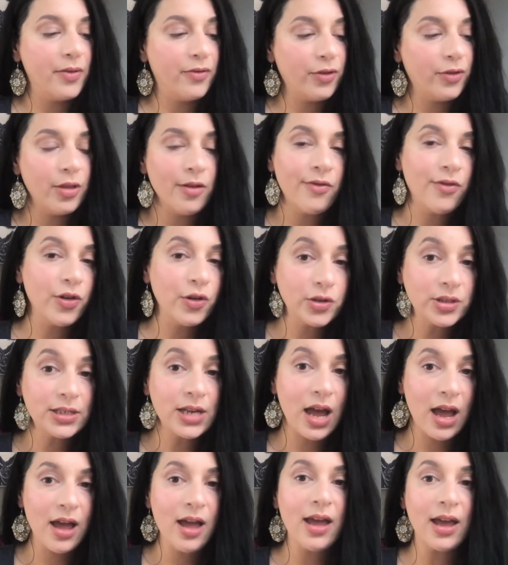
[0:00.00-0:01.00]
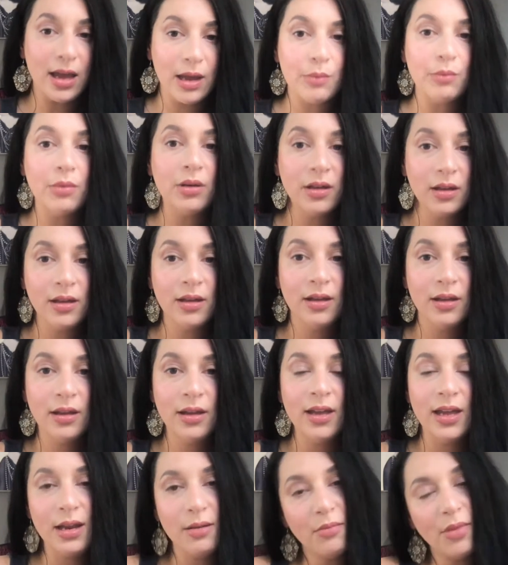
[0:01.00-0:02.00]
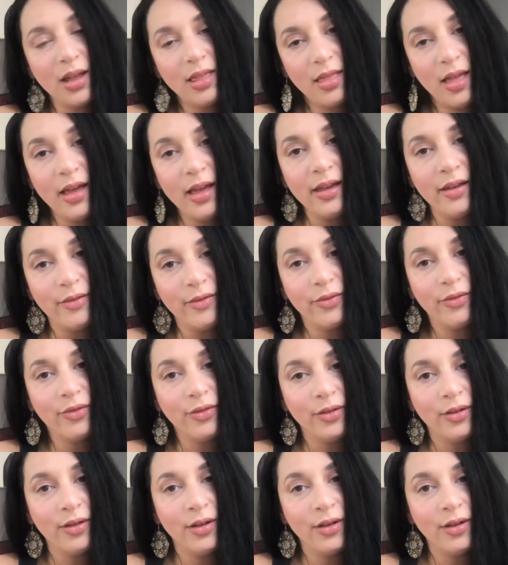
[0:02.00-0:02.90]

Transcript: for the first time in my life,